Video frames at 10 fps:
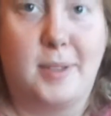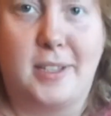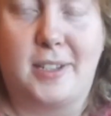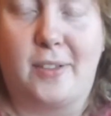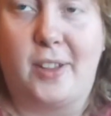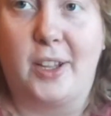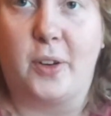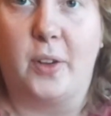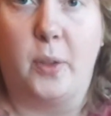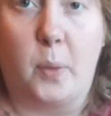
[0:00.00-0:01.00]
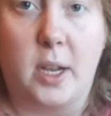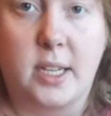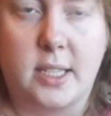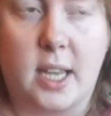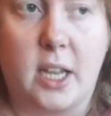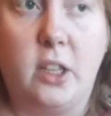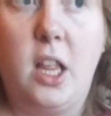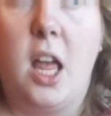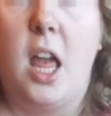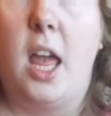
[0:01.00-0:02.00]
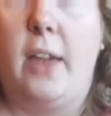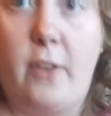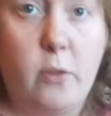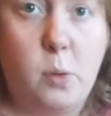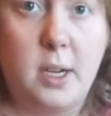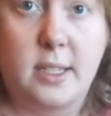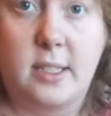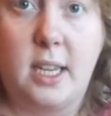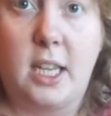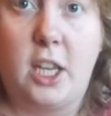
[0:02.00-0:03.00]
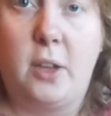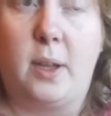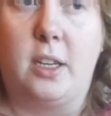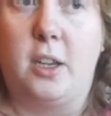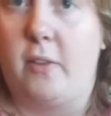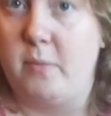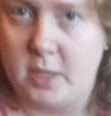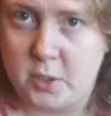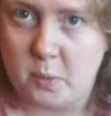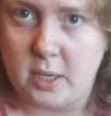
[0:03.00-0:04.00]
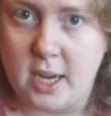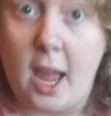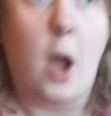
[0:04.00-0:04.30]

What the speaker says: stuff that I got in the works sale. If you have a works near you and you haven't been to one yet,